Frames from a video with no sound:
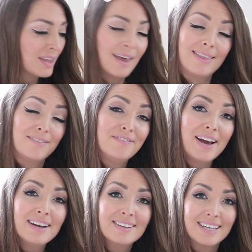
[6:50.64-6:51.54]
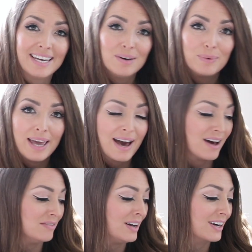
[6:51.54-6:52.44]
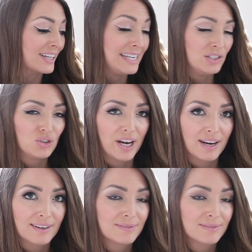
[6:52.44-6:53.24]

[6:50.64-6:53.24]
And then finally, we have our E string.